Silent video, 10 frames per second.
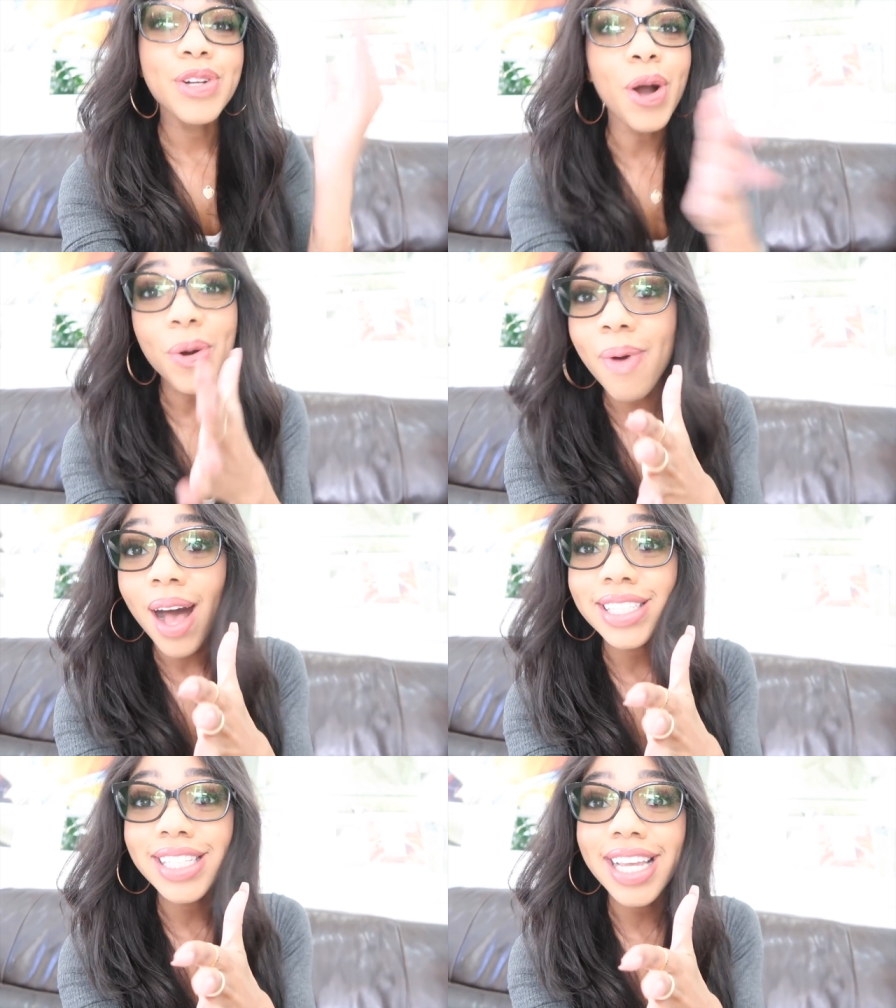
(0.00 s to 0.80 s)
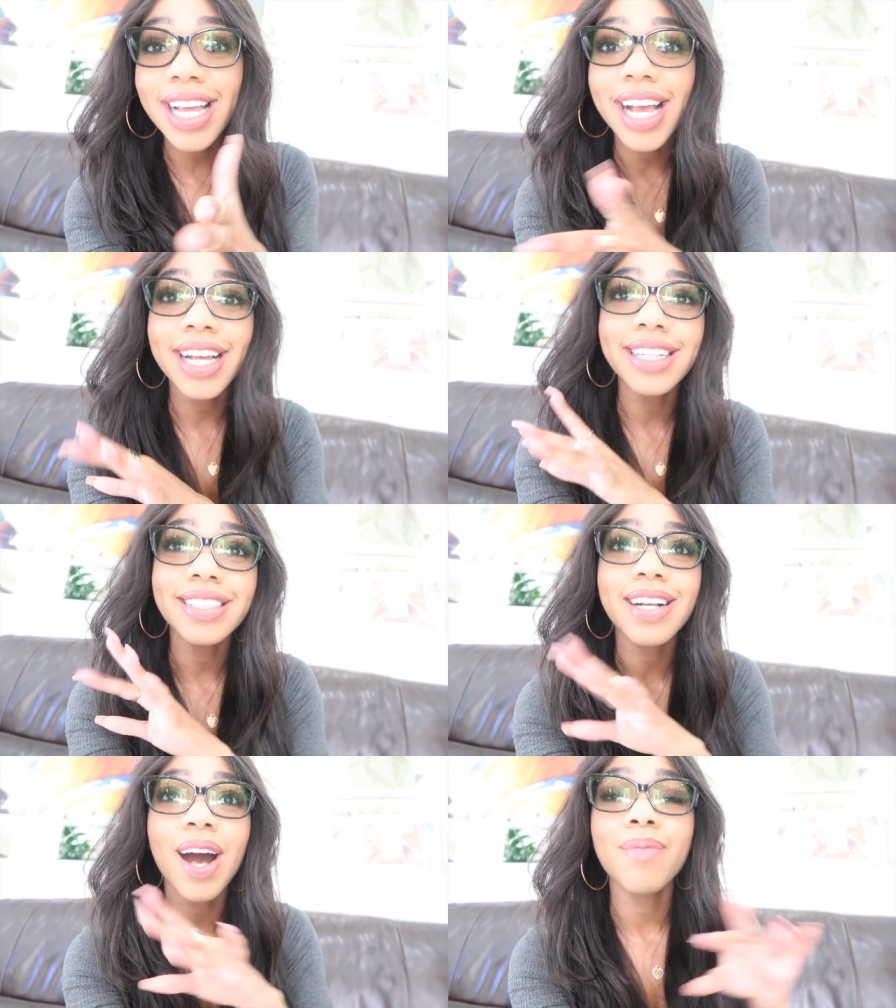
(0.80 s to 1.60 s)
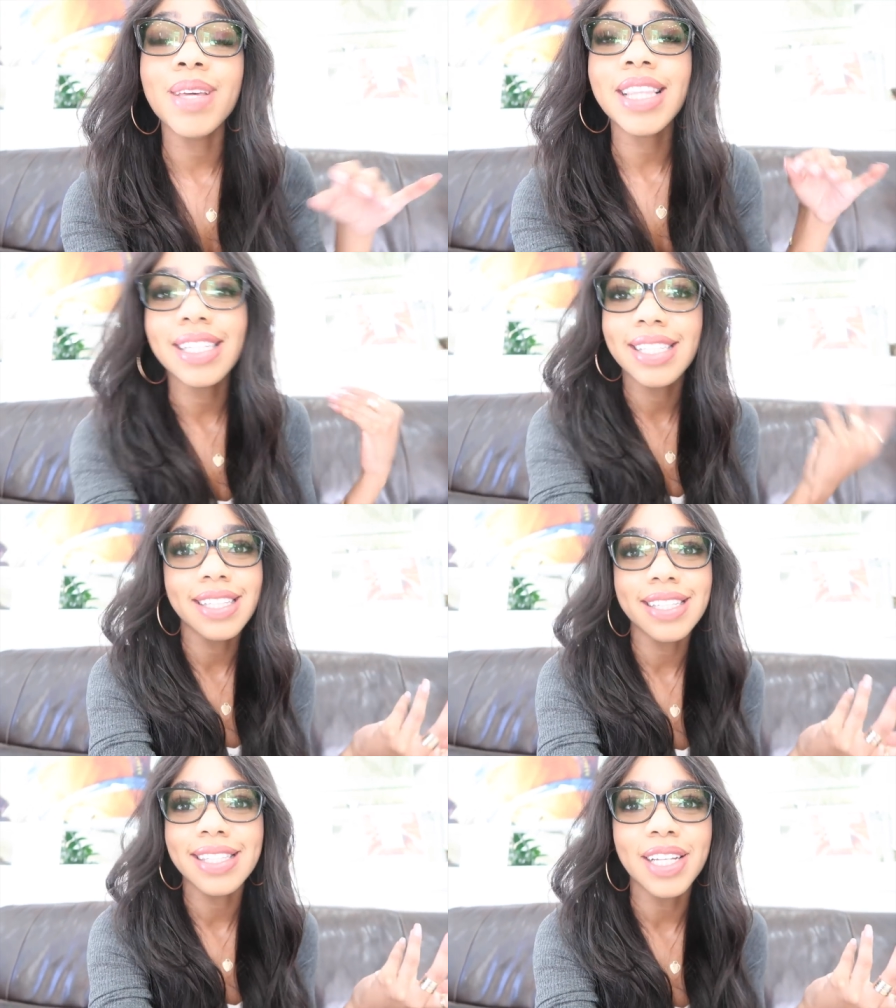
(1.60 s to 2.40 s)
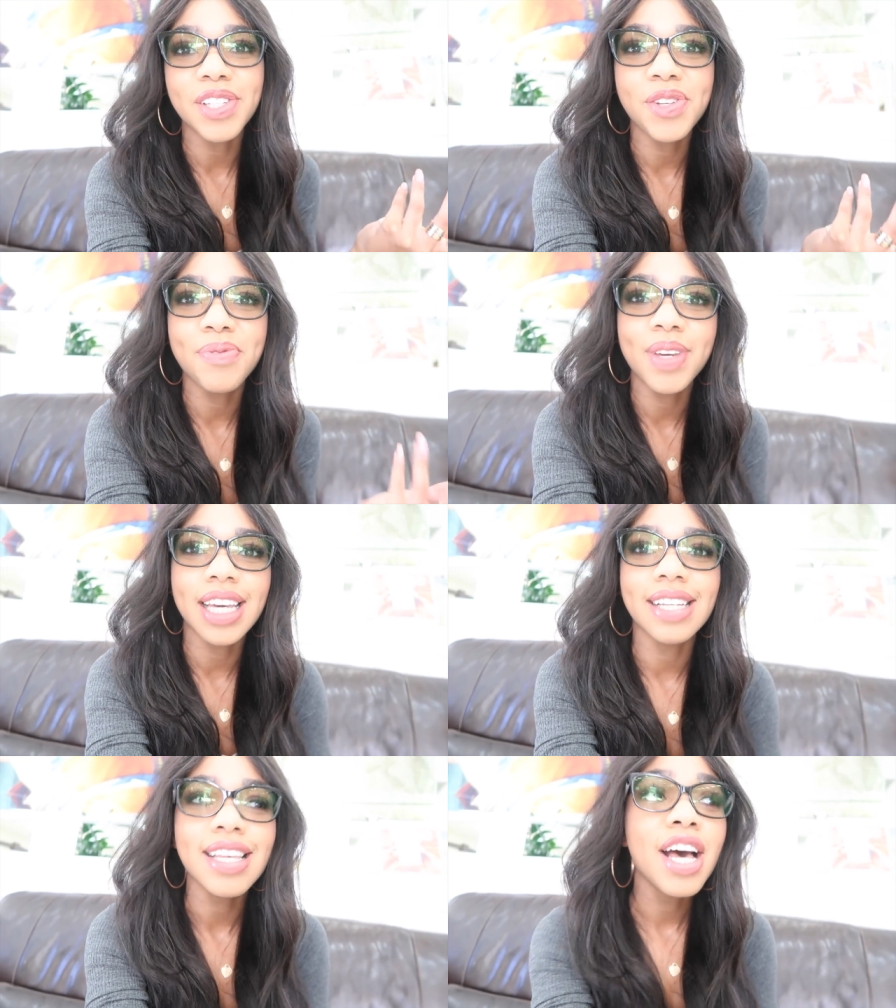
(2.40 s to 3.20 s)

go watch it and comment that Teala sent you because